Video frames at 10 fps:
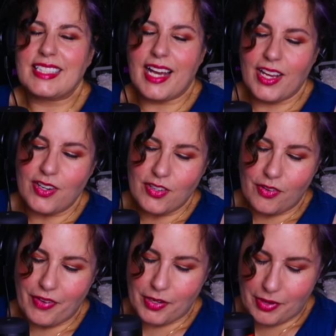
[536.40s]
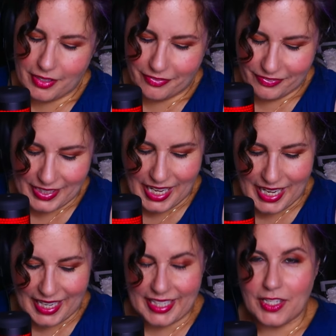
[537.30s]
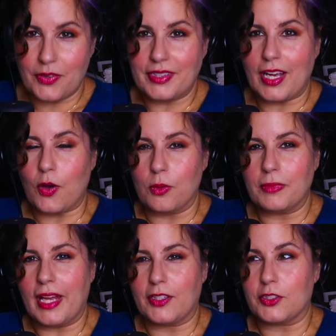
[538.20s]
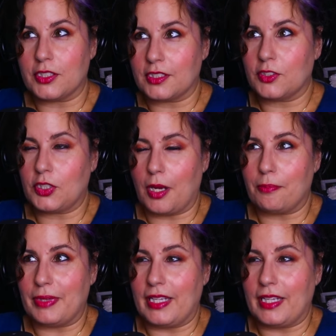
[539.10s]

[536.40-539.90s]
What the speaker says: I don't know if I'd want to fly knowing that Homelander shot